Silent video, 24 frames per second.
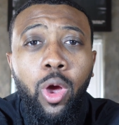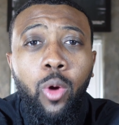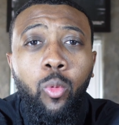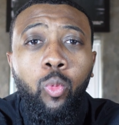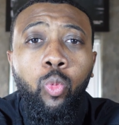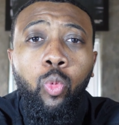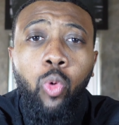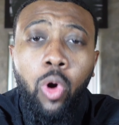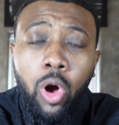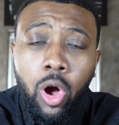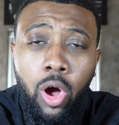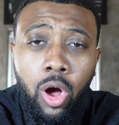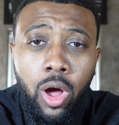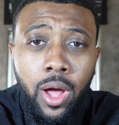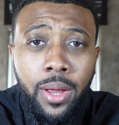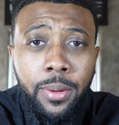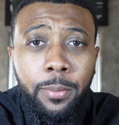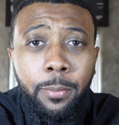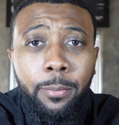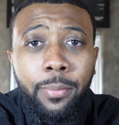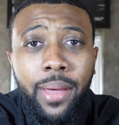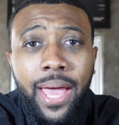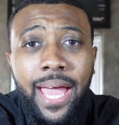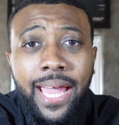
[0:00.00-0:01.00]

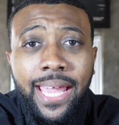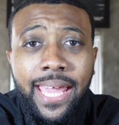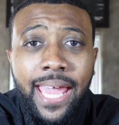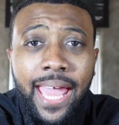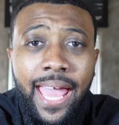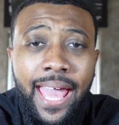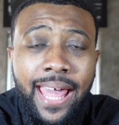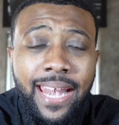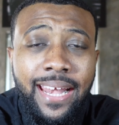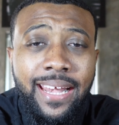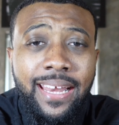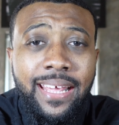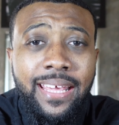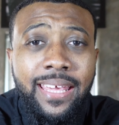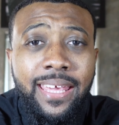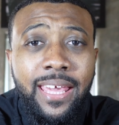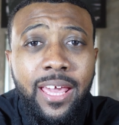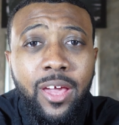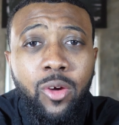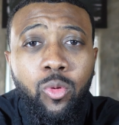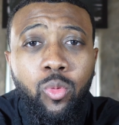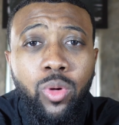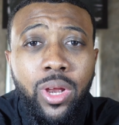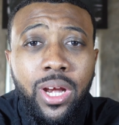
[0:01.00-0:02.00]
Juan, back at it
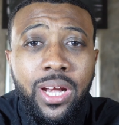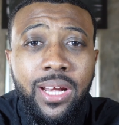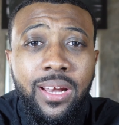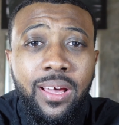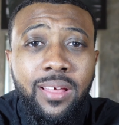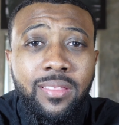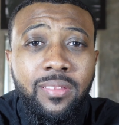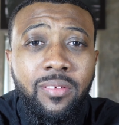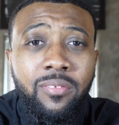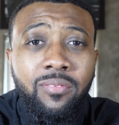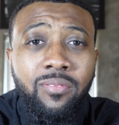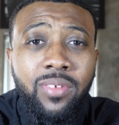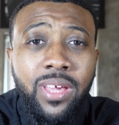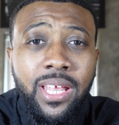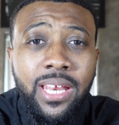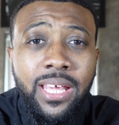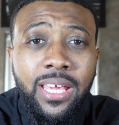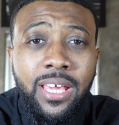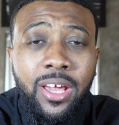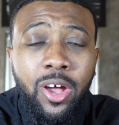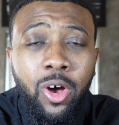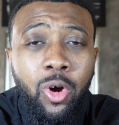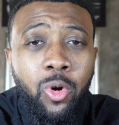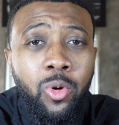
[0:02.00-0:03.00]
again with another
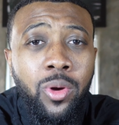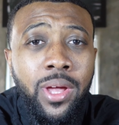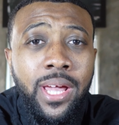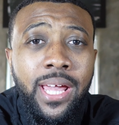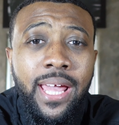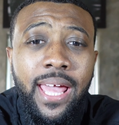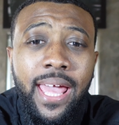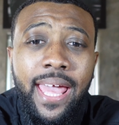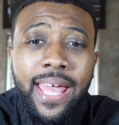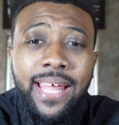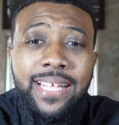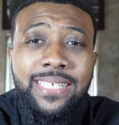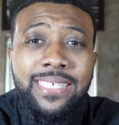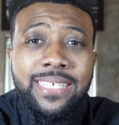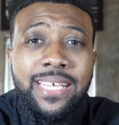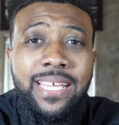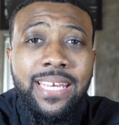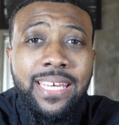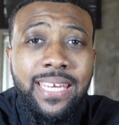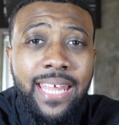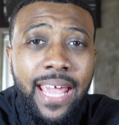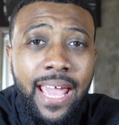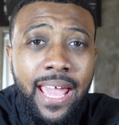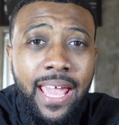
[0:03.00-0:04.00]
video, and
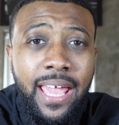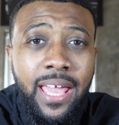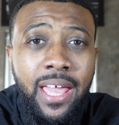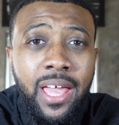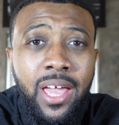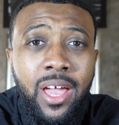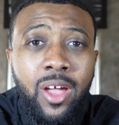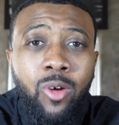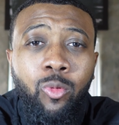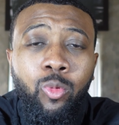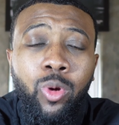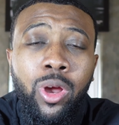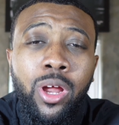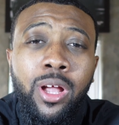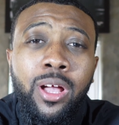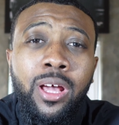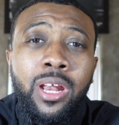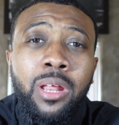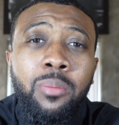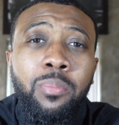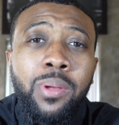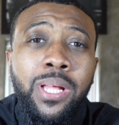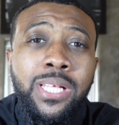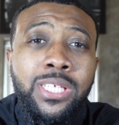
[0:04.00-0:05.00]
today we're
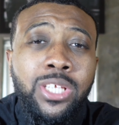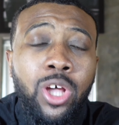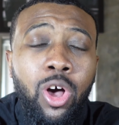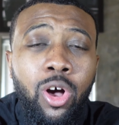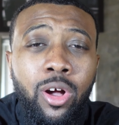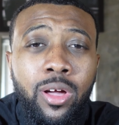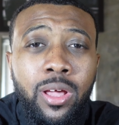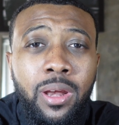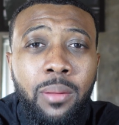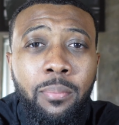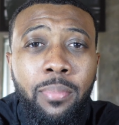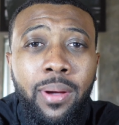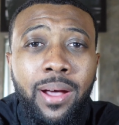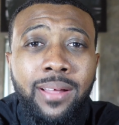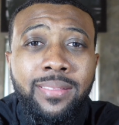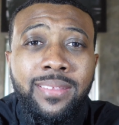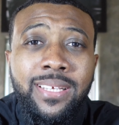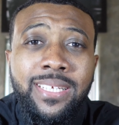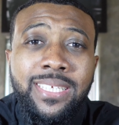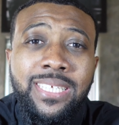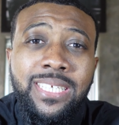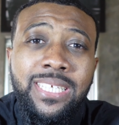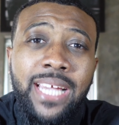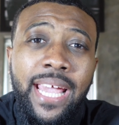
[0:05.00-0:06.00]
going to be talking about
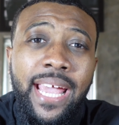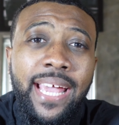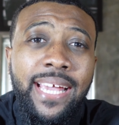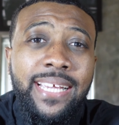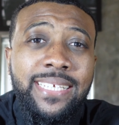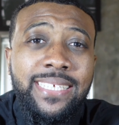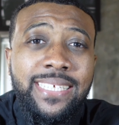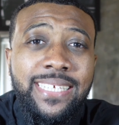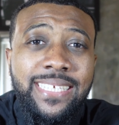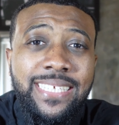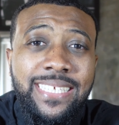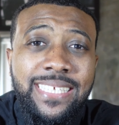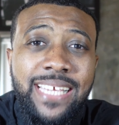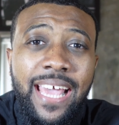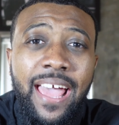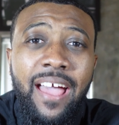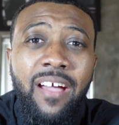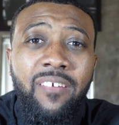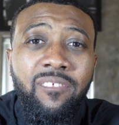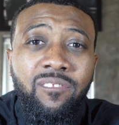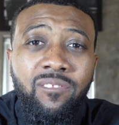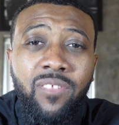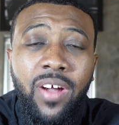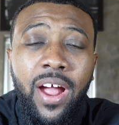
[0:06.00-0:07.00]
the Chase
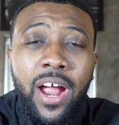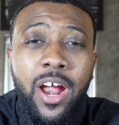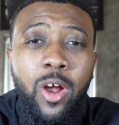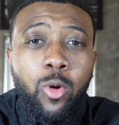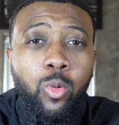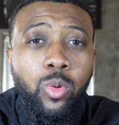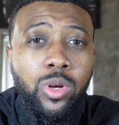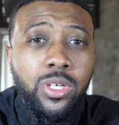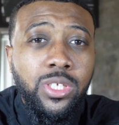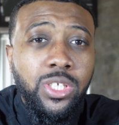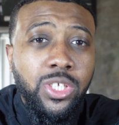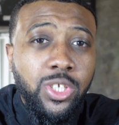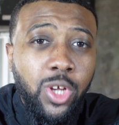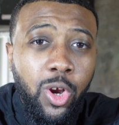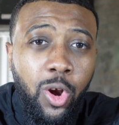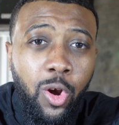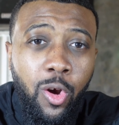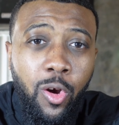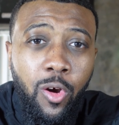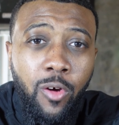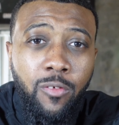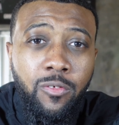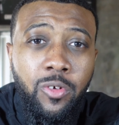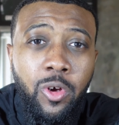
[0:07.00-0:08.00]
Sapphire
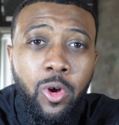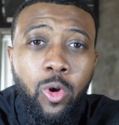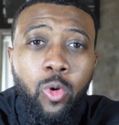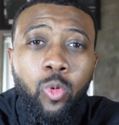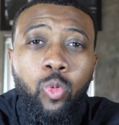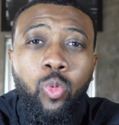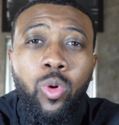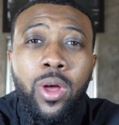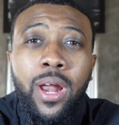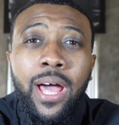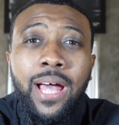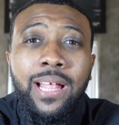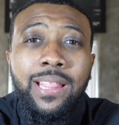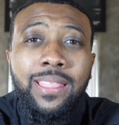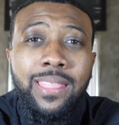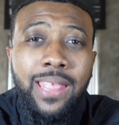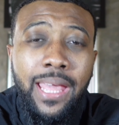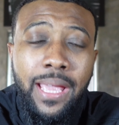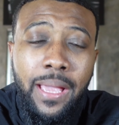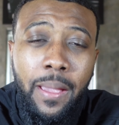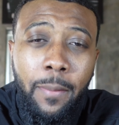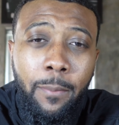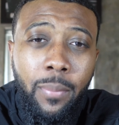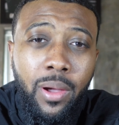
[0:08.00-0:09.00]
Reserve, what I
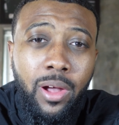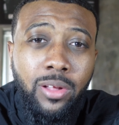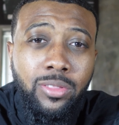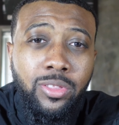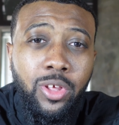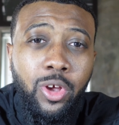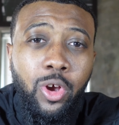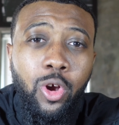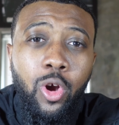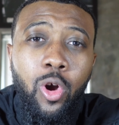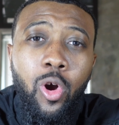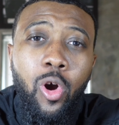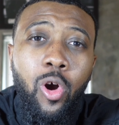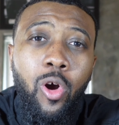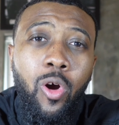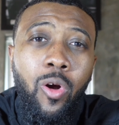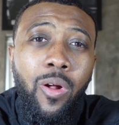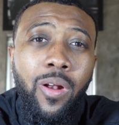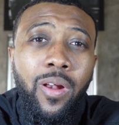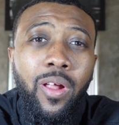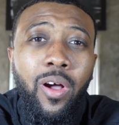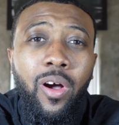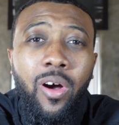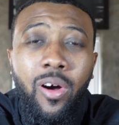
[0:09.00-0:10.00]
think about the
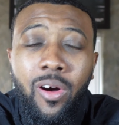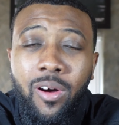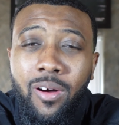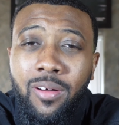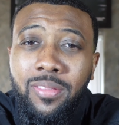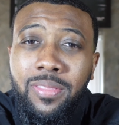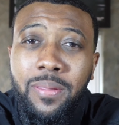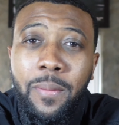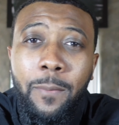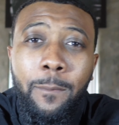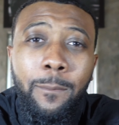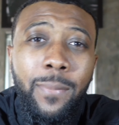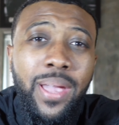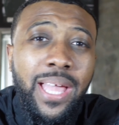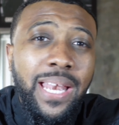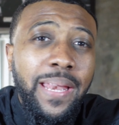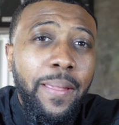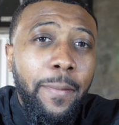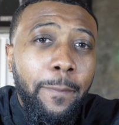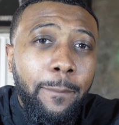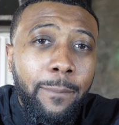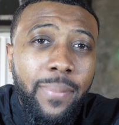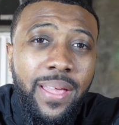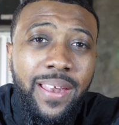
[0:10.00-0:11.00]
card, all the
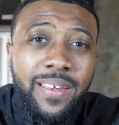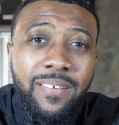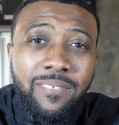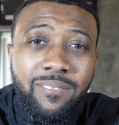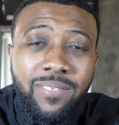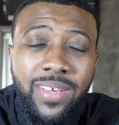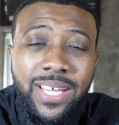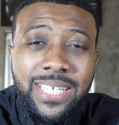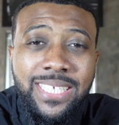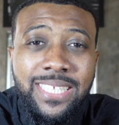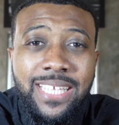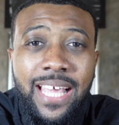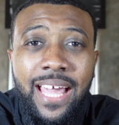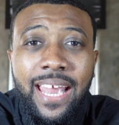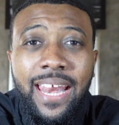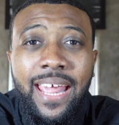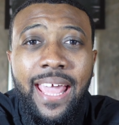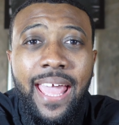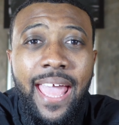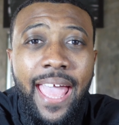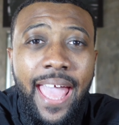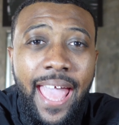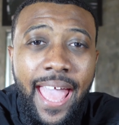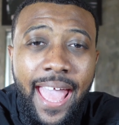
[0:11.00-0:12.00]
many benefits that it
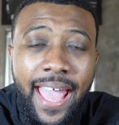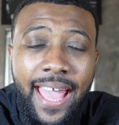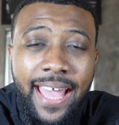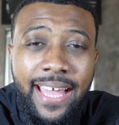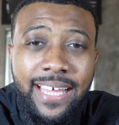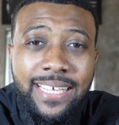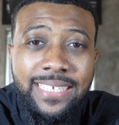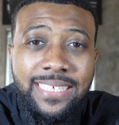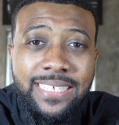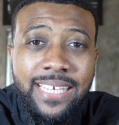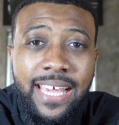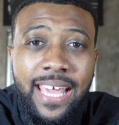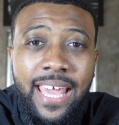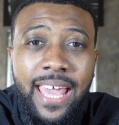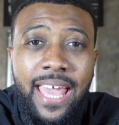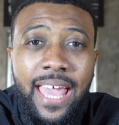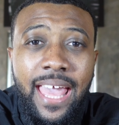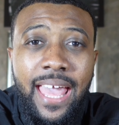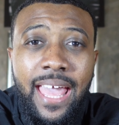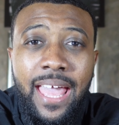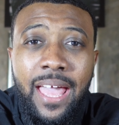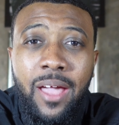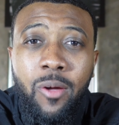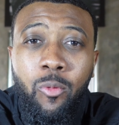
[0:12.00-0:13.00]
has,
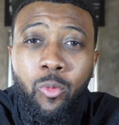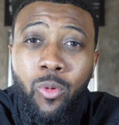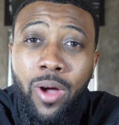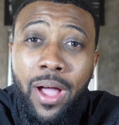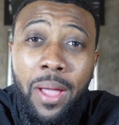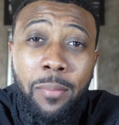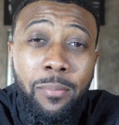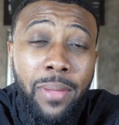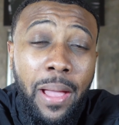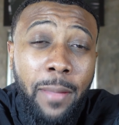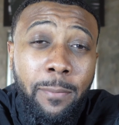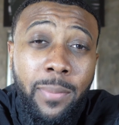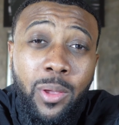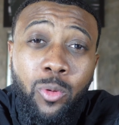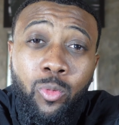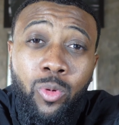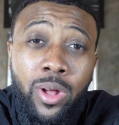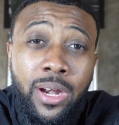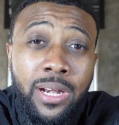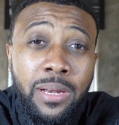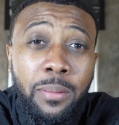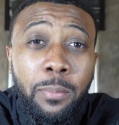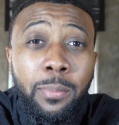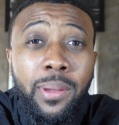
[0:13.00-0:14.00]
and why it might be
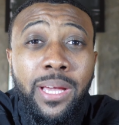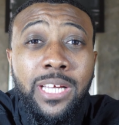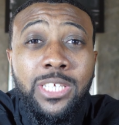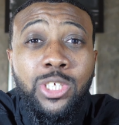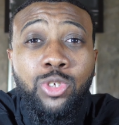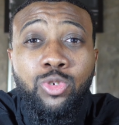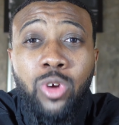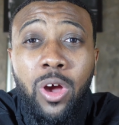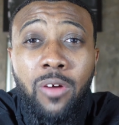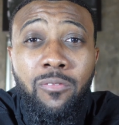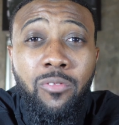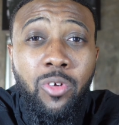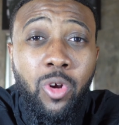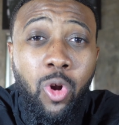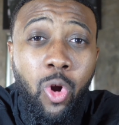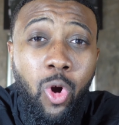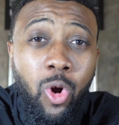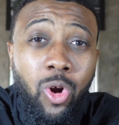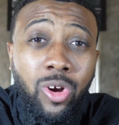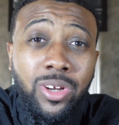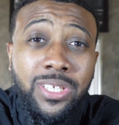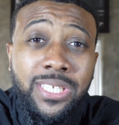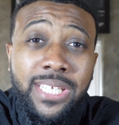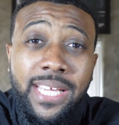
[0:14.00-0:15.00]
one of the best travel
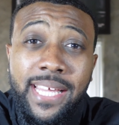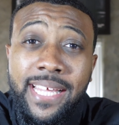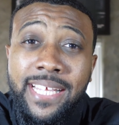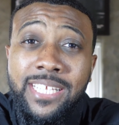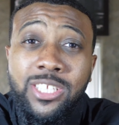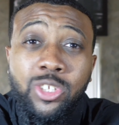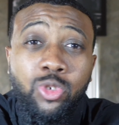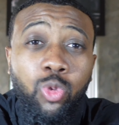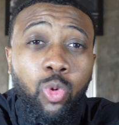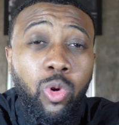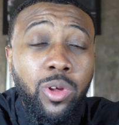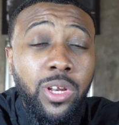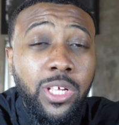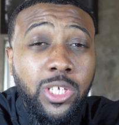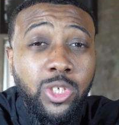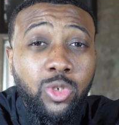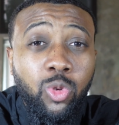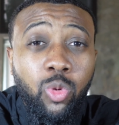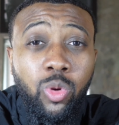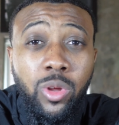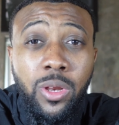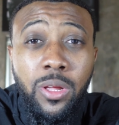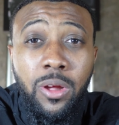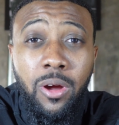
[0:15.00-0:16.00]
cards in
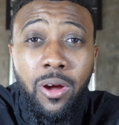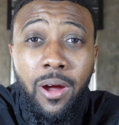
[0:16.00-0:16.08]
2020.